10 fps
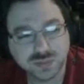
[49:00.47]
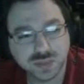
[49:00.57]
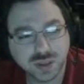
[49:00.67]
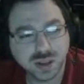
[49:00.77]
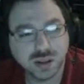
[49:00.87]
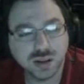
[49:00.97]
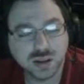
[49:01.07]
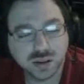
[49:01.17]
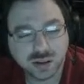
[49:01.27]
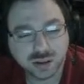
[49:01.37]
Was
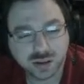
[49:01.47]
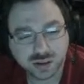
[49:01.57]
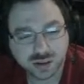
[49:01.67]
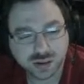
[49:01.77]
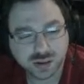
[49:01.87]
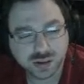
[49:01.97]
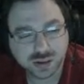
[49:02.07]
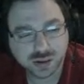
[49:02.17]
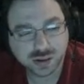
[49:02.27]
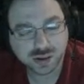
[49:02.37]
she
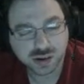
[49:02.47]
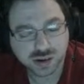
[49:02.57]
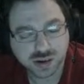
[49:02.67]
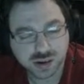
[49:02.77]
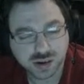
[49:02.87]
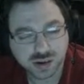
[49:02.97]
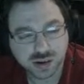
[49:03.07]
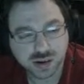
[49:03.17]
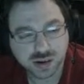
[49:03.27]
like a high up